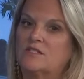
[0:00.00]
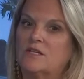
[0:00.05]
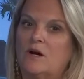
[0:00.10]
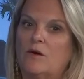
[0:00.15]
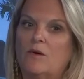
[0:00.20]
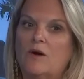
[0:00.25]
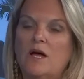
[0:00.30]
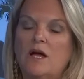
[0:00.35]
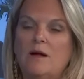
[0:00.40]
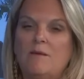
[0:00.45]

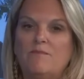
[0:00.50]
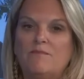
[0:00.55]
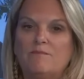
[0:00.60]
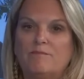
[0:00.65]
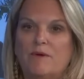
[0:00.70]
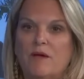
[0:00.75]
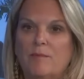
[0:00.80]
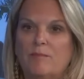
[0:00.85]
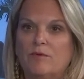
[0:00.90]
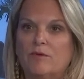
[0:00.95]
So
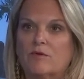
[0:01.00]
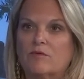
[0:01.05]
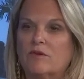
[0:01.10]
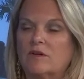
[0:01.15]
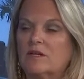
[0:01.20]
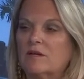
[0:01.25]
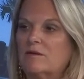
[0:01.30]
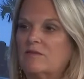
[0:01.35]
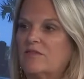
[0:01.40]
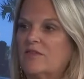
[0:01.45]
people are
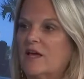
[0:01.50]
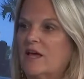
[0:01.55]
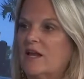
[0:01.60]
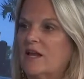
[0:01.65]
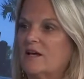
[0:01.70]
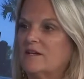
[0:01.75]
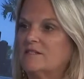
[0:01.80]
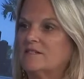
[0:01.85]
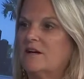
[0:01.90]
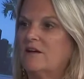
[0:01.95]
really thinking
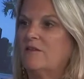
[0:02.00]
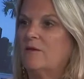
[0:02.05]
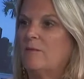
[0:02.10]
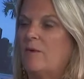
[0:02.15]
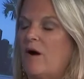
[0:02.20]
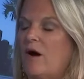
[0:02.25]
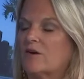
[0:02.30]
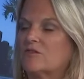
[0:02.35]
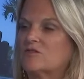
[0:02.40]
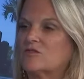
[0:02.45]
outside the
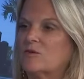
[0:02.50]
box.